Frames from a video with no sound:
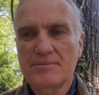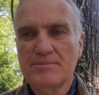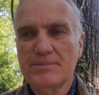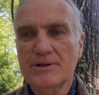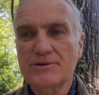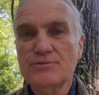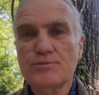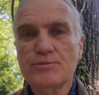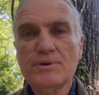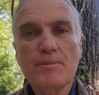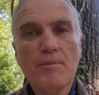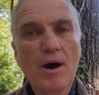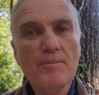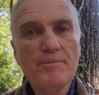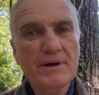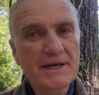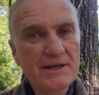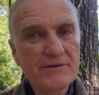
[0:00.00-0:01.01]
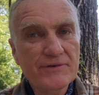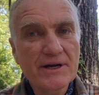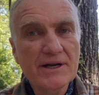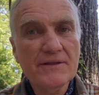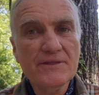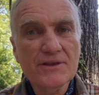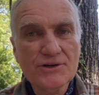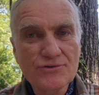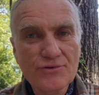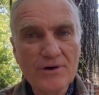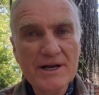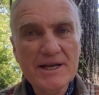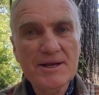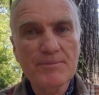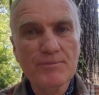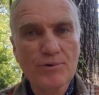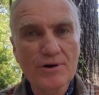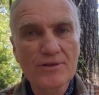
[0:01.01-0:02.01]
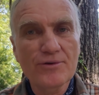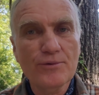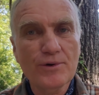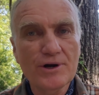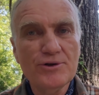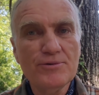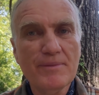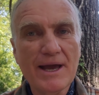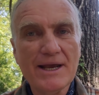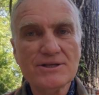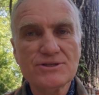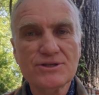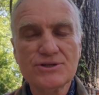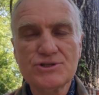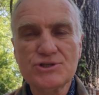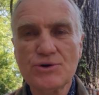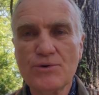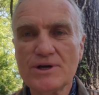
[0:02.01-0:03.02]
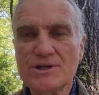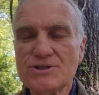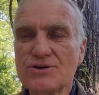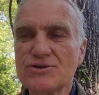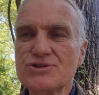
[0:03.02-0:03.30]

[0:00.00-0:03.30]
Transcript: But uh, but even in the dream, we're the one who makes the choice.